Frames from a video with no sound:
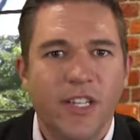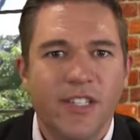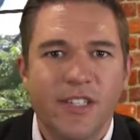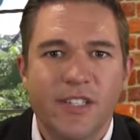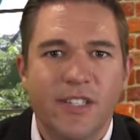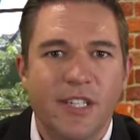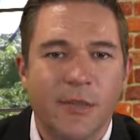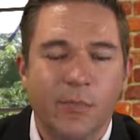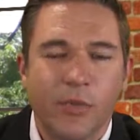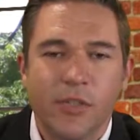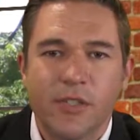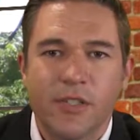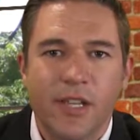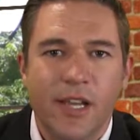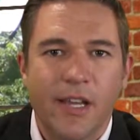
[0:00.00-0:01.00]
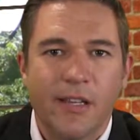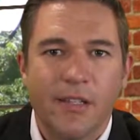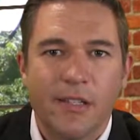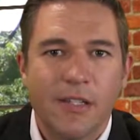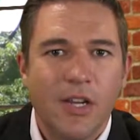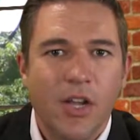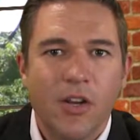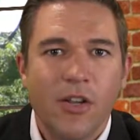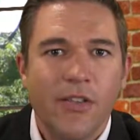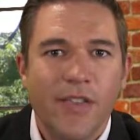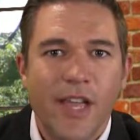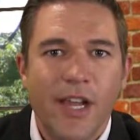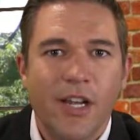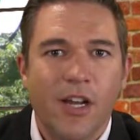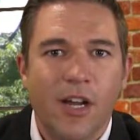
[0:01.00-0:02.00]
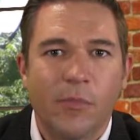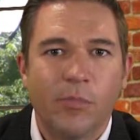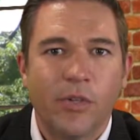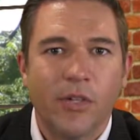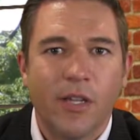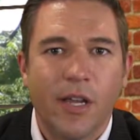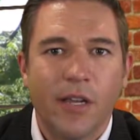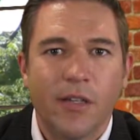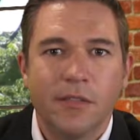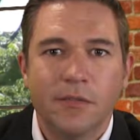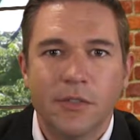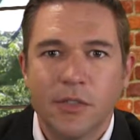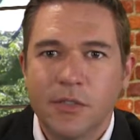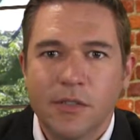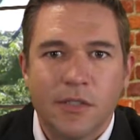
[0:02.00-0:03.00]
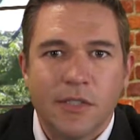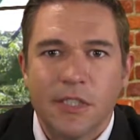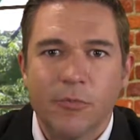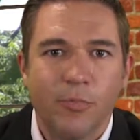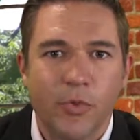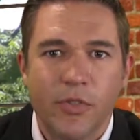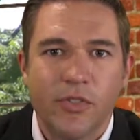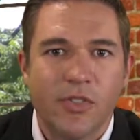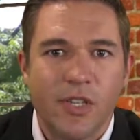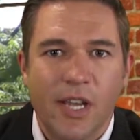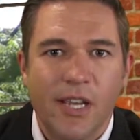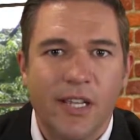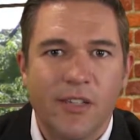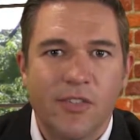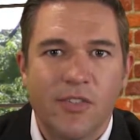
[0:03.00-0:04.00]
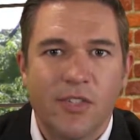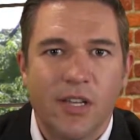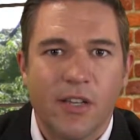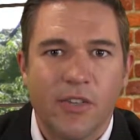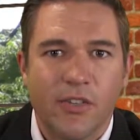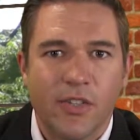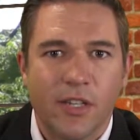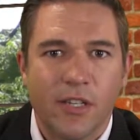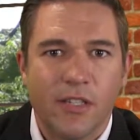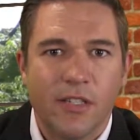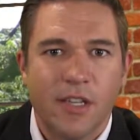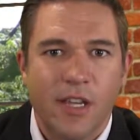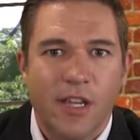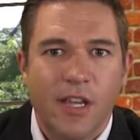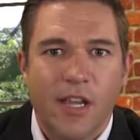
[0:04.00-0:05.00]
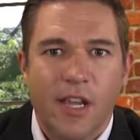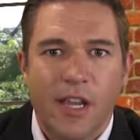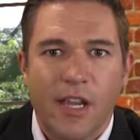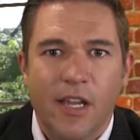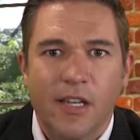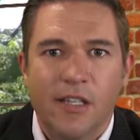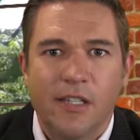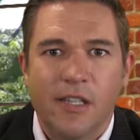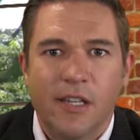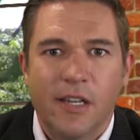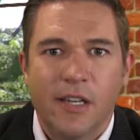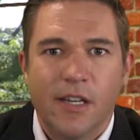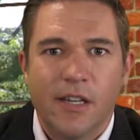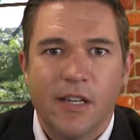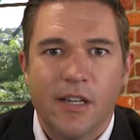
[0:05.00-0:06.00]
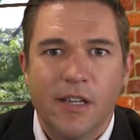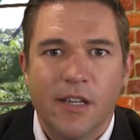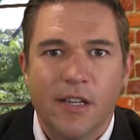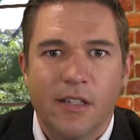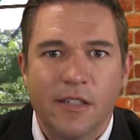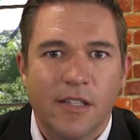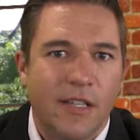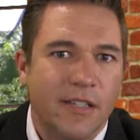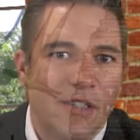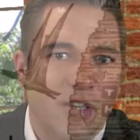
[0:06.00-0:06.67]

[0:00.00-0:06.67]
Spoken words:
it's as simple as that. Not all that complicated. Good, simple science tells us, and that's